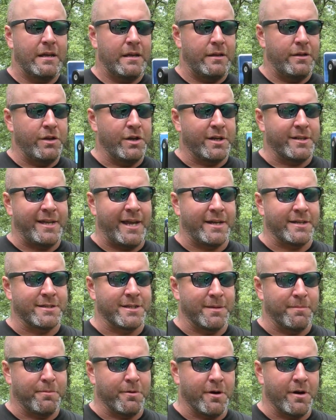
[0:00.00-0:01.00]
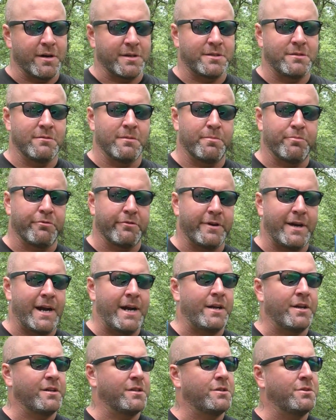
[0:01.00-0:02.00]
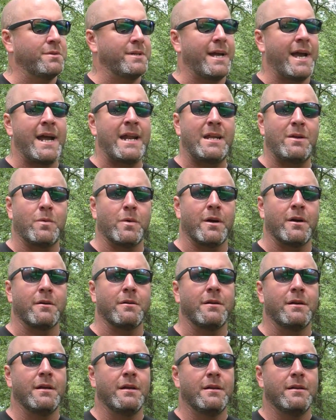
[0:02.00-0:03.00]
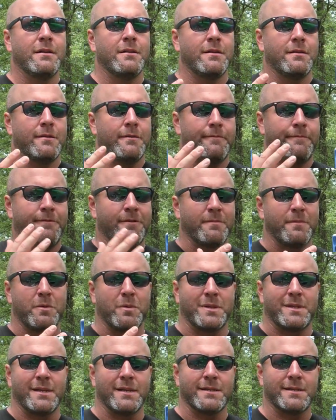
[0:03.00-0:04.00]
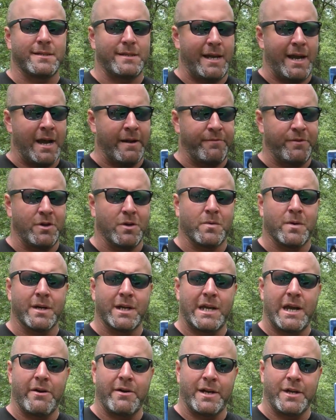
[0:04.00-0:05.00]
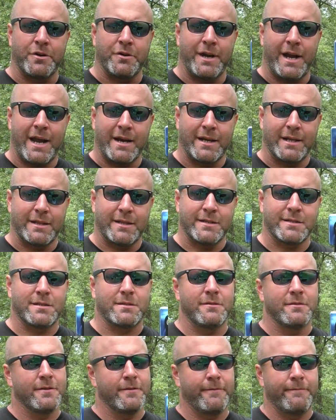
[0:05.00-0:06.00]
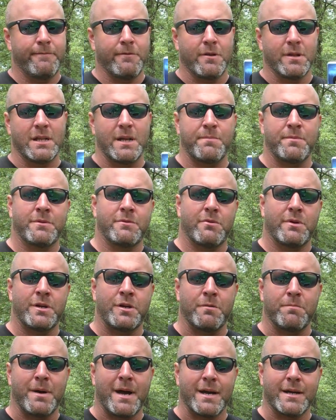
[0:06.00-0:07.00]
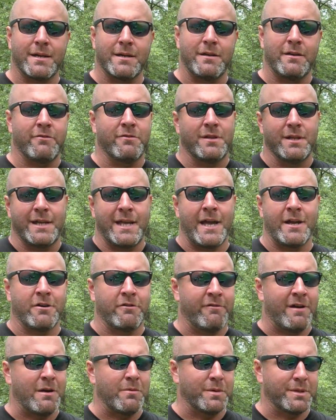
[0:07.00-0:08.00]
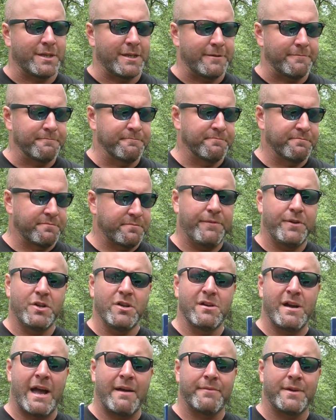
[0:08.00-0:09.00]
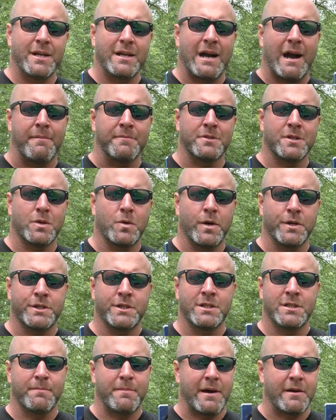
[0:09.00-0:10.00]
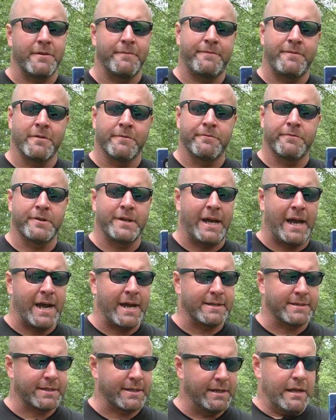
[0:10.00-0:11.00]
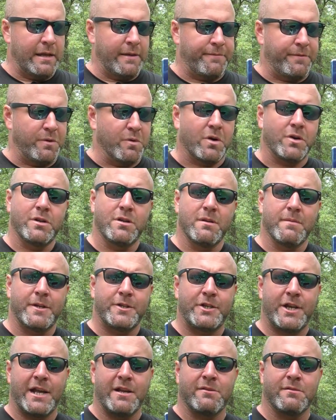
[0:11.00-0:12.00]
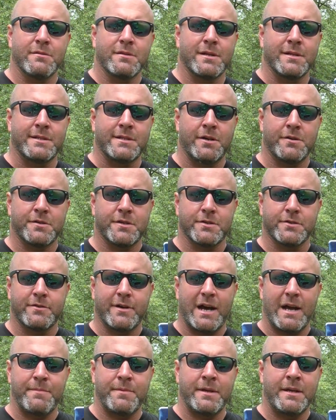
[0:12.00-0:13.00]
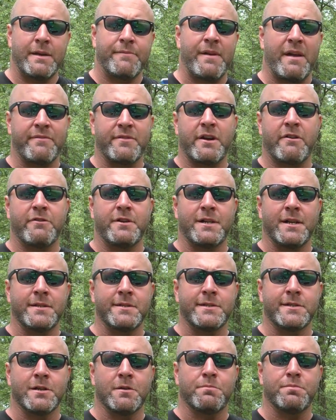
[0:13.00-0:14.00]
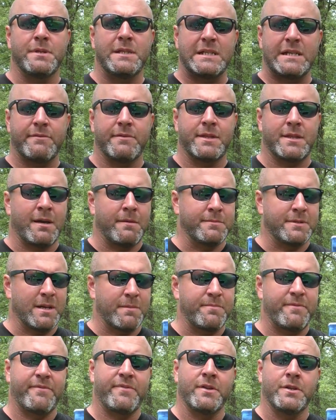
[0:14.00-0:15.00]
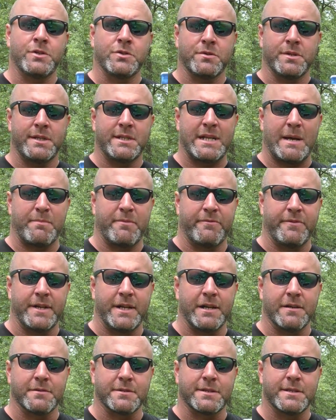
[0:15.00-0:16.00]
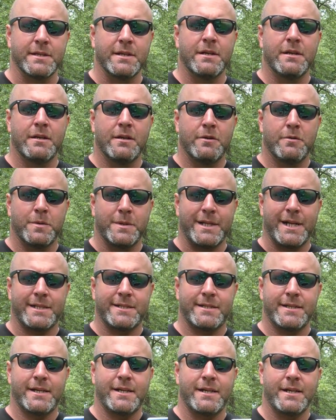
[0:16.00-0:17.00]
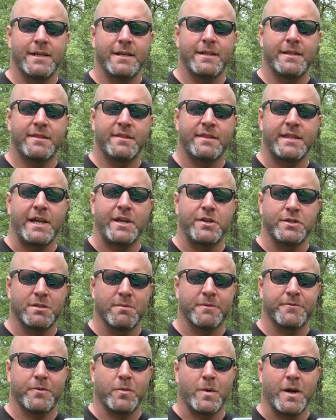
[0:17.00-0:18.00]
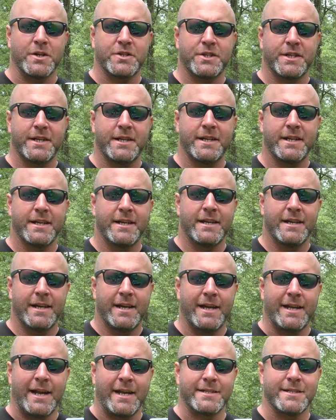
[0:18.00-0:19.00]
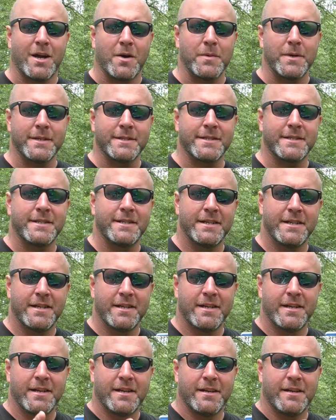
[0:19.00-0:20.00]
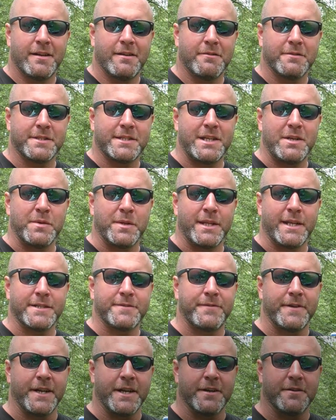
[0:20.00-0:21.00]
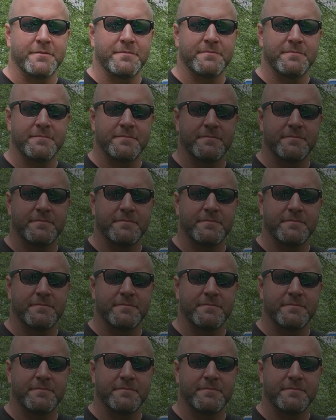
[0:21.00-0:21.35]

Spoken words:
you could take it to the park, to a parade, you could do it anywhere filming with this. And if you don't want to carry it in your hand like this, fold it up and throw it in your pocket. You really can't go wrong with it. If you do have any comments or questions about it, feel free to ask. If you are new to my channel, consider subscribing. If you haven't already done so, please give it a thumbs up if you enjoy these type of videos. With that said, thank you so much for watching, and as always, I'll see you in the next video.